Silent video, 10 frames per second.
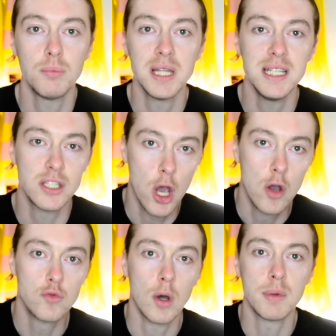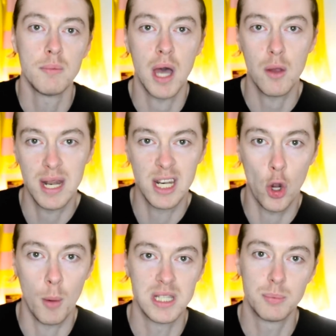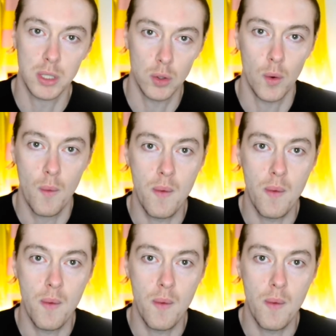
please drop them down in the comments below.